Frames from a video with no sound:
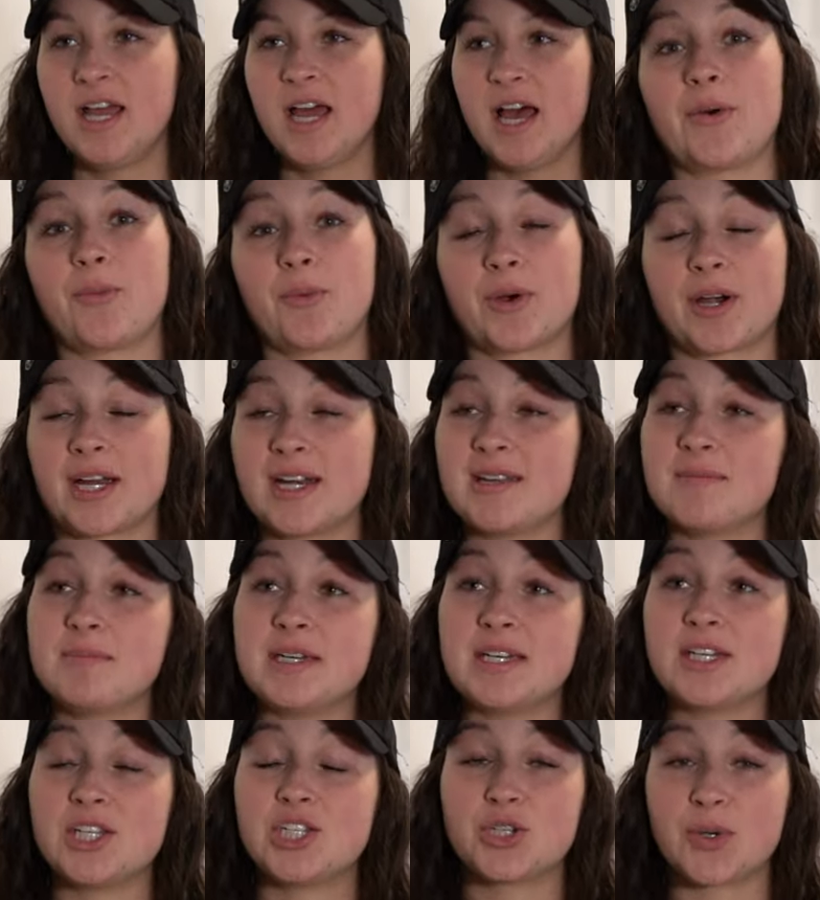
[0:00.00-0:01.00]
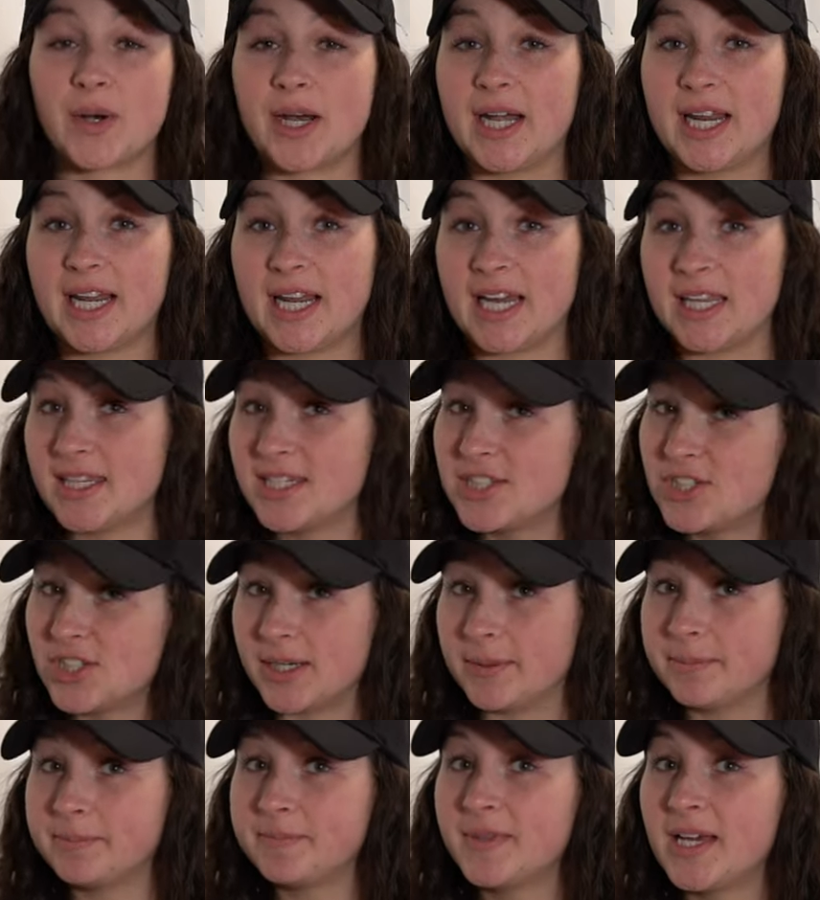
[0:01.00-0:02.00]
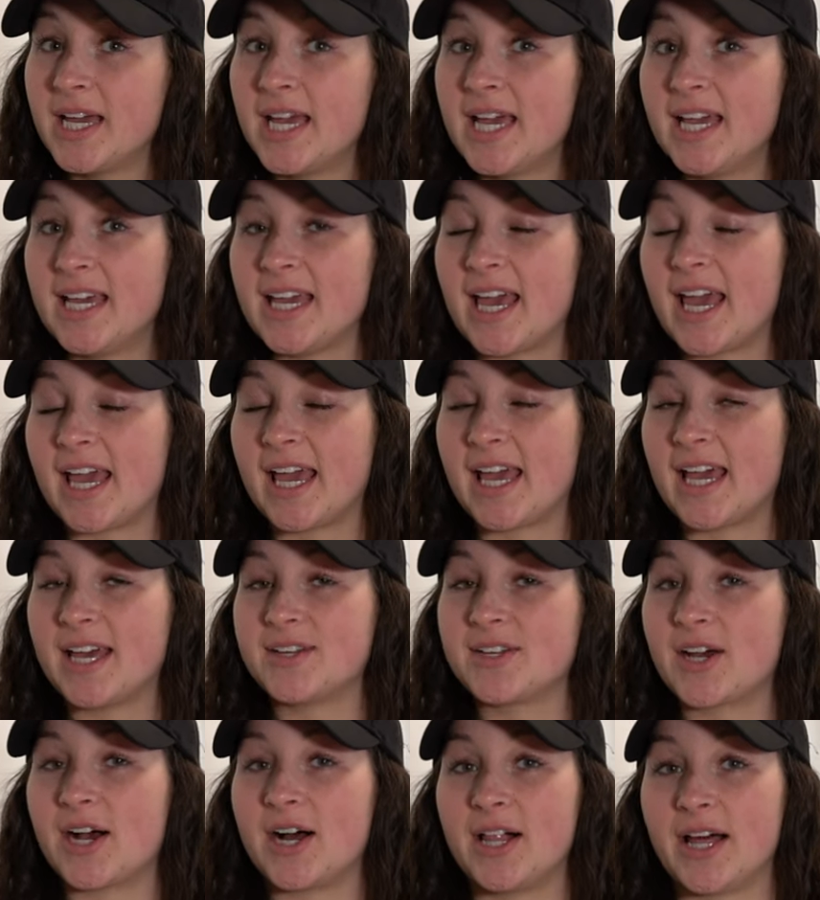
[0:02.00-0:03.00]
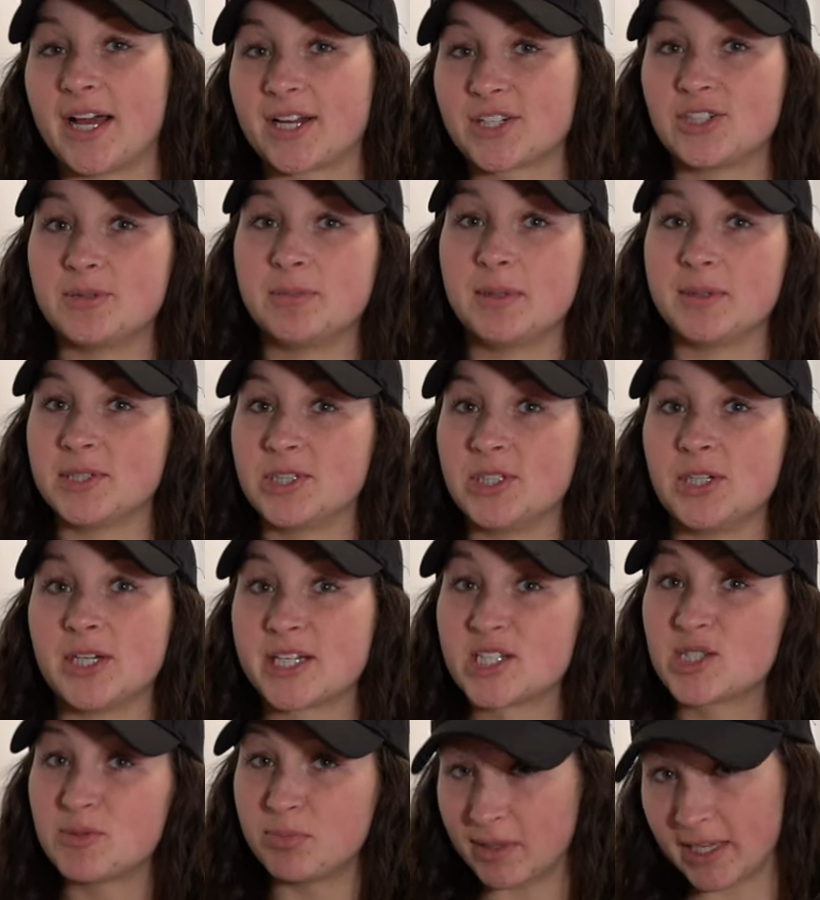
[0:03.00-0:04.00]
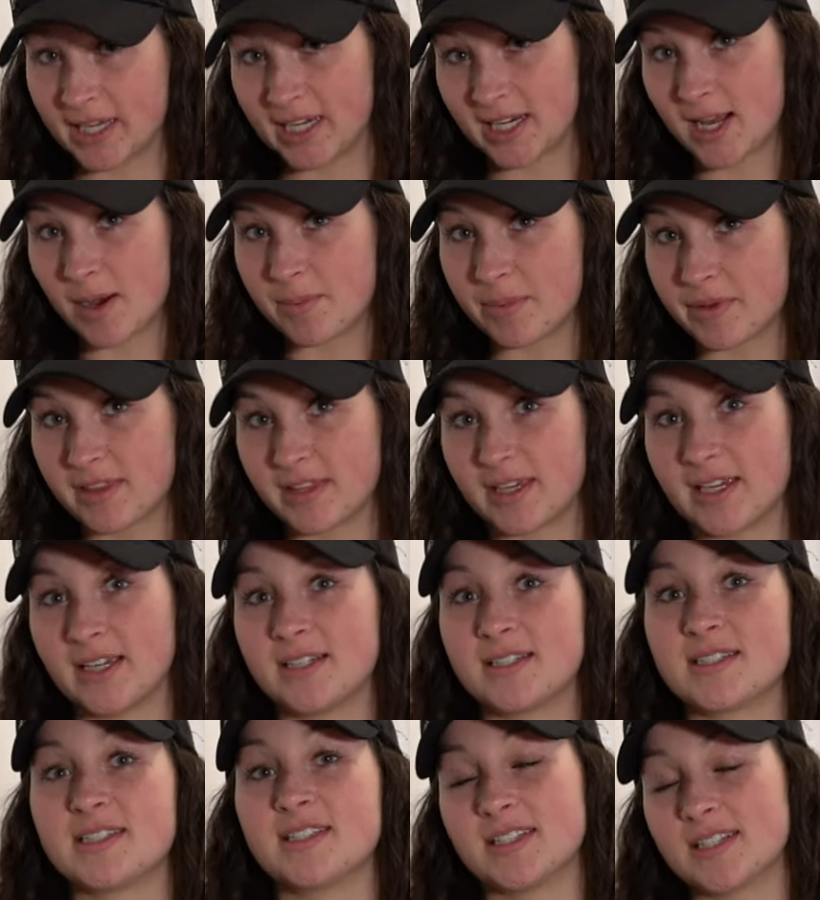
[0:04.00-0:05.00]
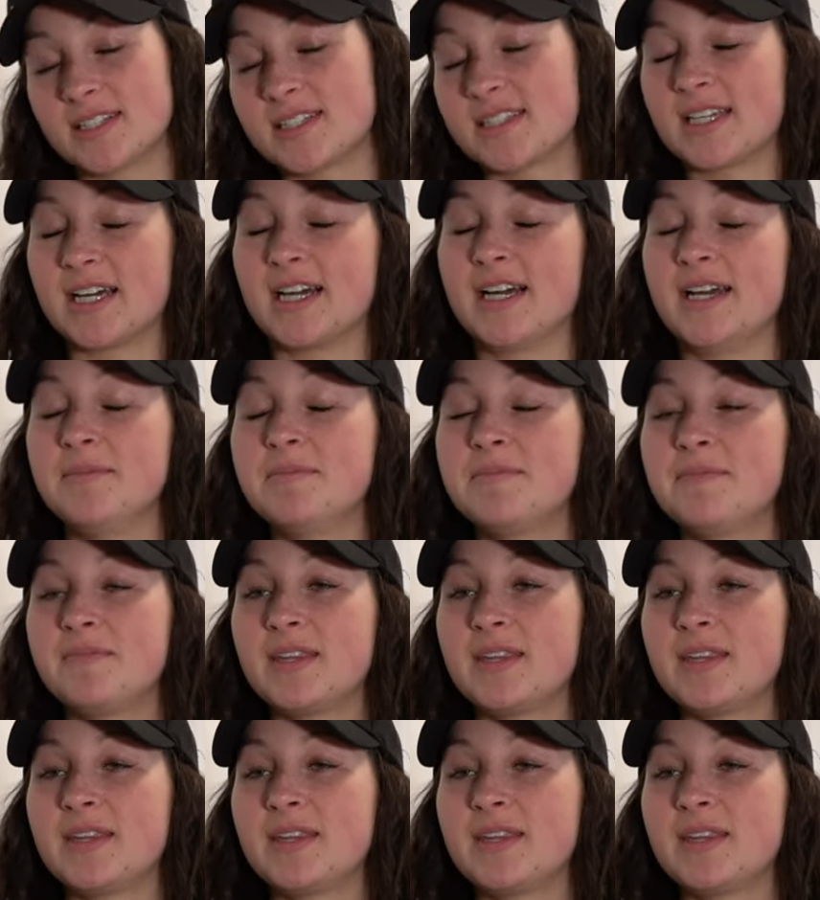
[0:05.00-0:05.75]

We're going to be training in the gym, and I'll actually be able to explain a couple things this time.